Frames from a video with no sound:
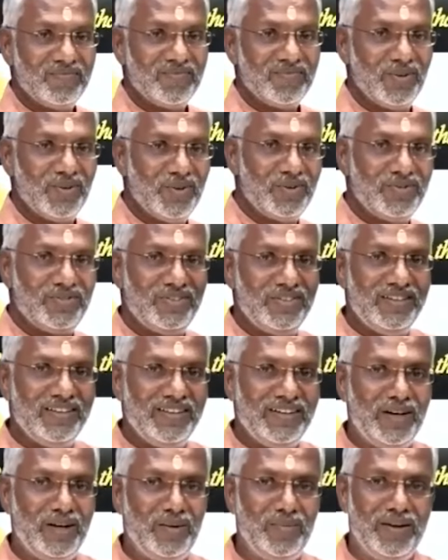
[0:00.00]
So you have to see
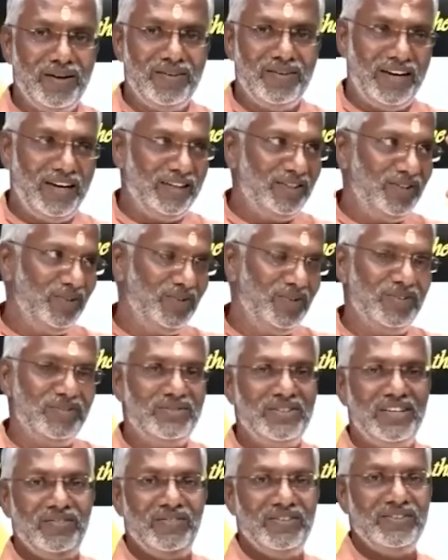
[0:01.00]
Rama, attitude of
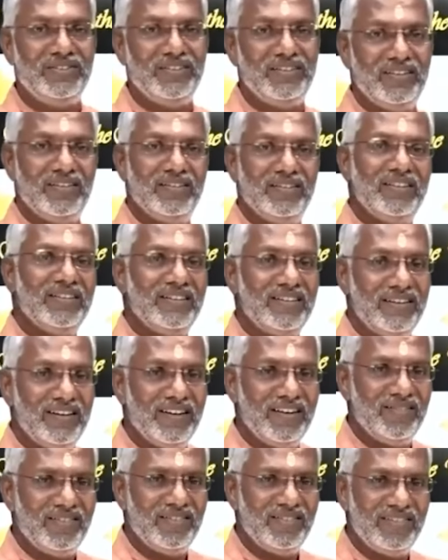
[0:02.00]
service. That's it.
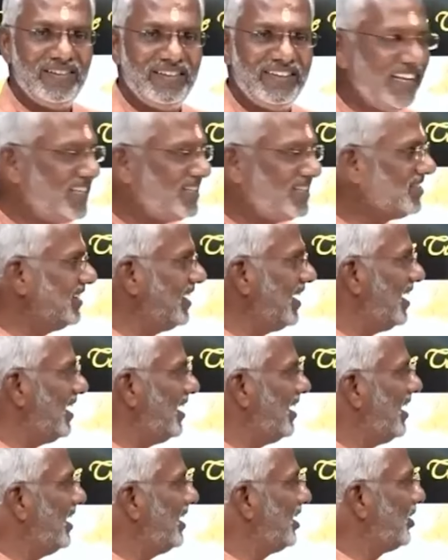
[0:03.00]
Or tasty
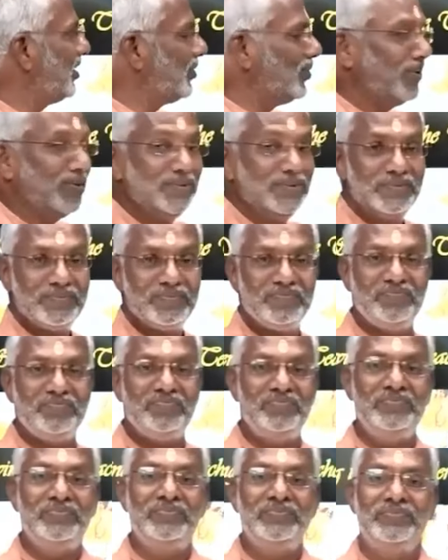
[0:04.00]
attitude.
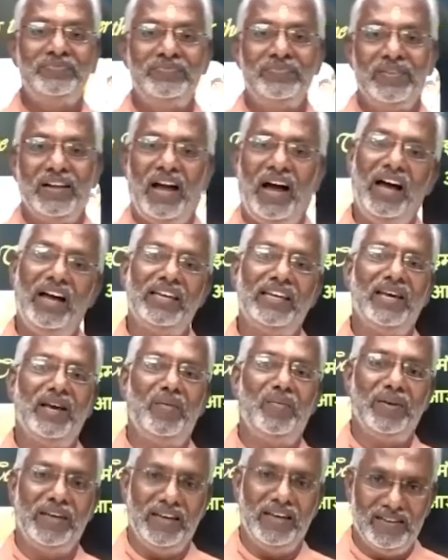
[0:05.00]

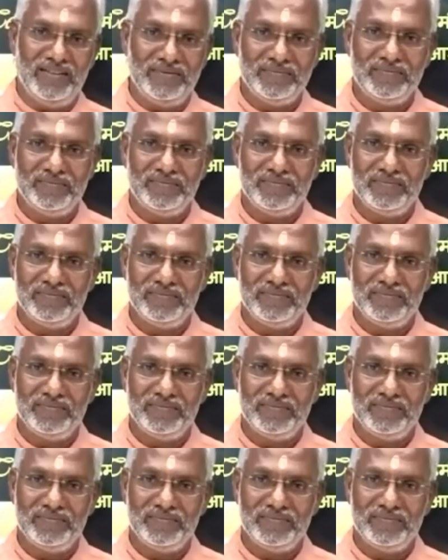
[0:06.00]
Agnyapaya.